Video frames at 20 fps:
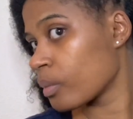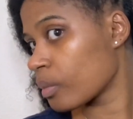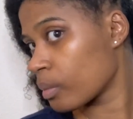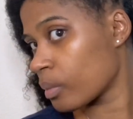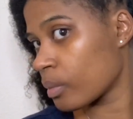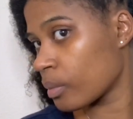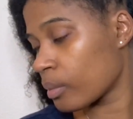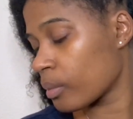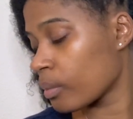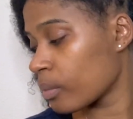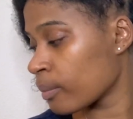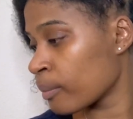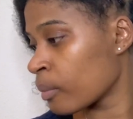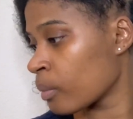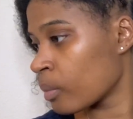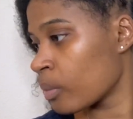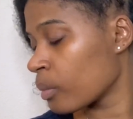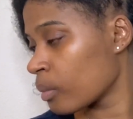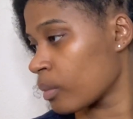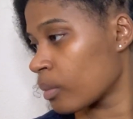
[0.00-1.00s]
or
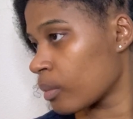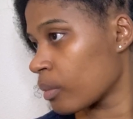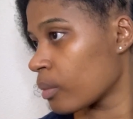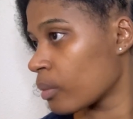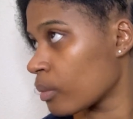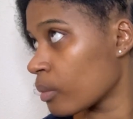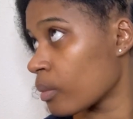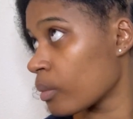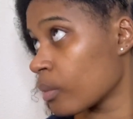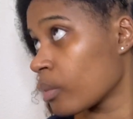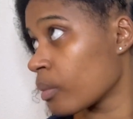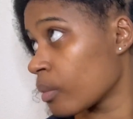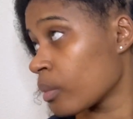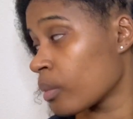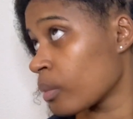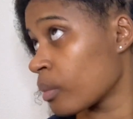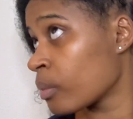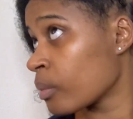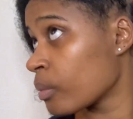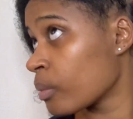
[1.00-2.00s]
braids. And
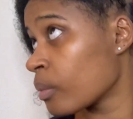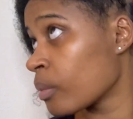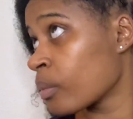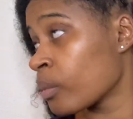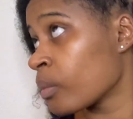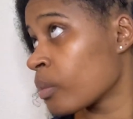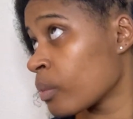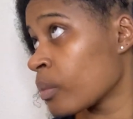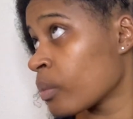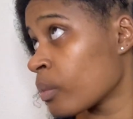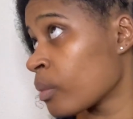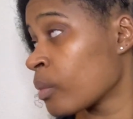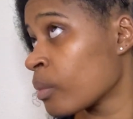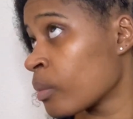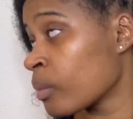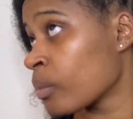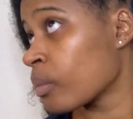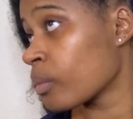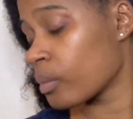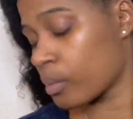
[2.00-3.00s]
not too
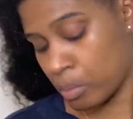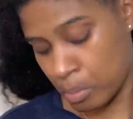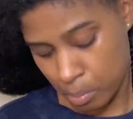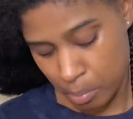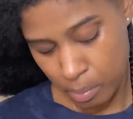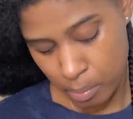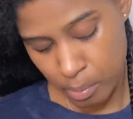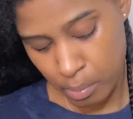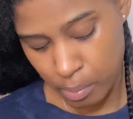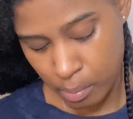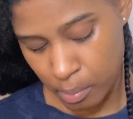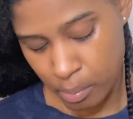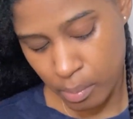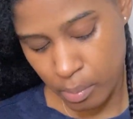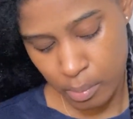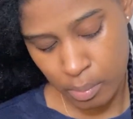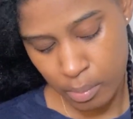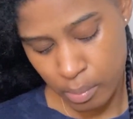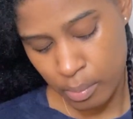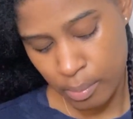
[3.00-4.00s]
small
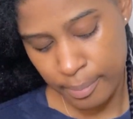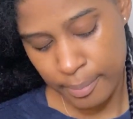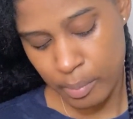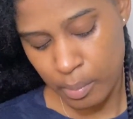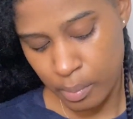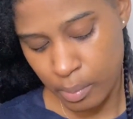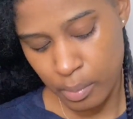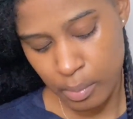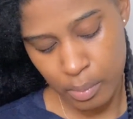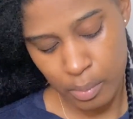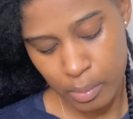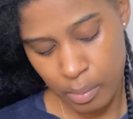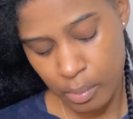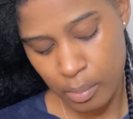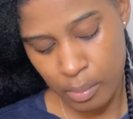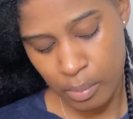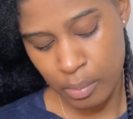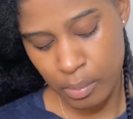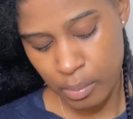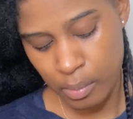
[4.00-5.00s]
and not too
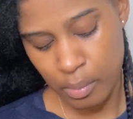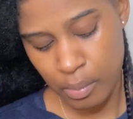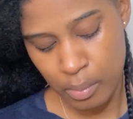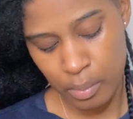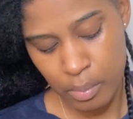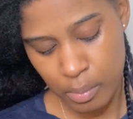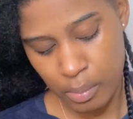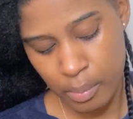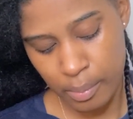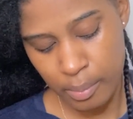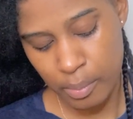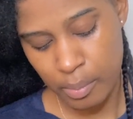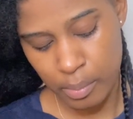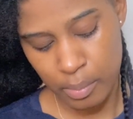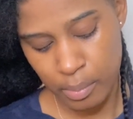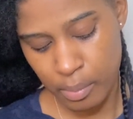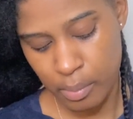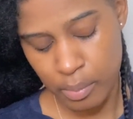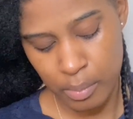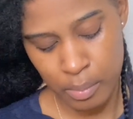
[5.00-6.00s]
big.
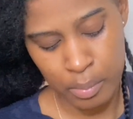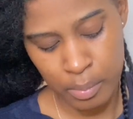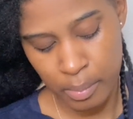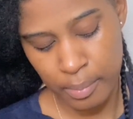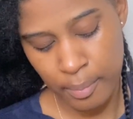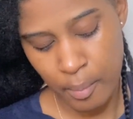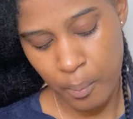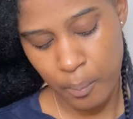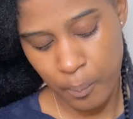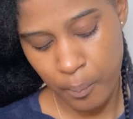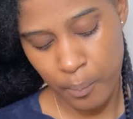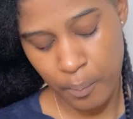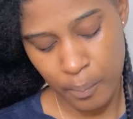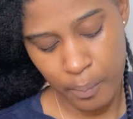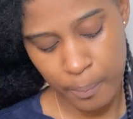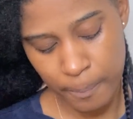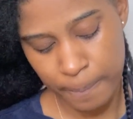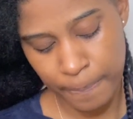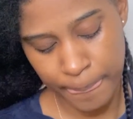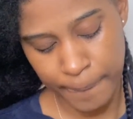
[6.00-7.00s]
This size is perfect for
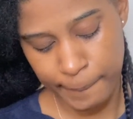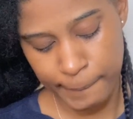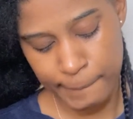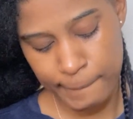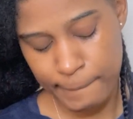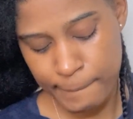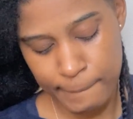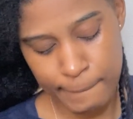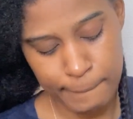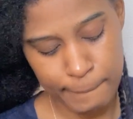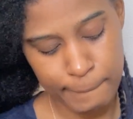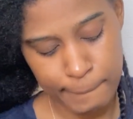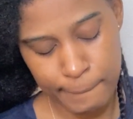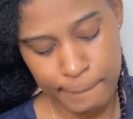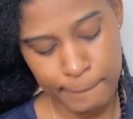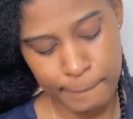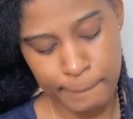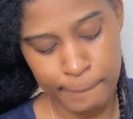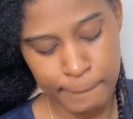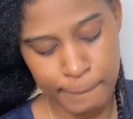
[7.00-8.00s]
me
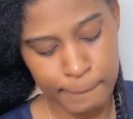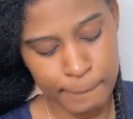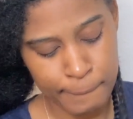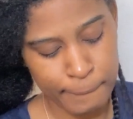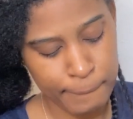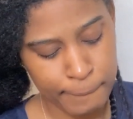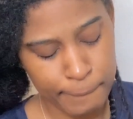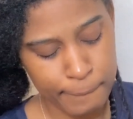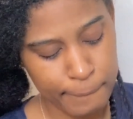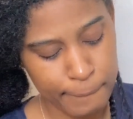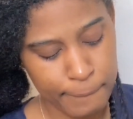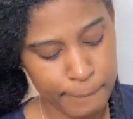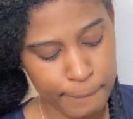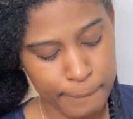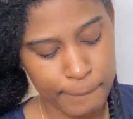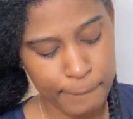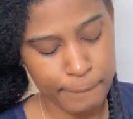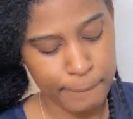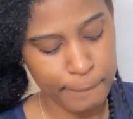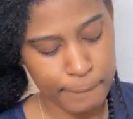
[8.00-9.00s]
because
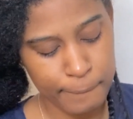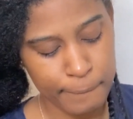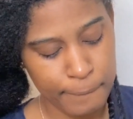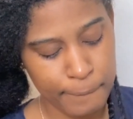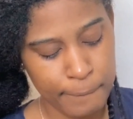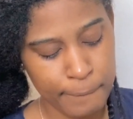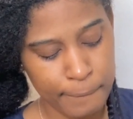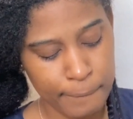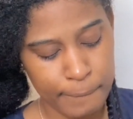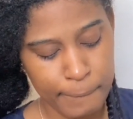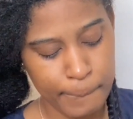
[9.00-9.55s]
sometimes I feel like the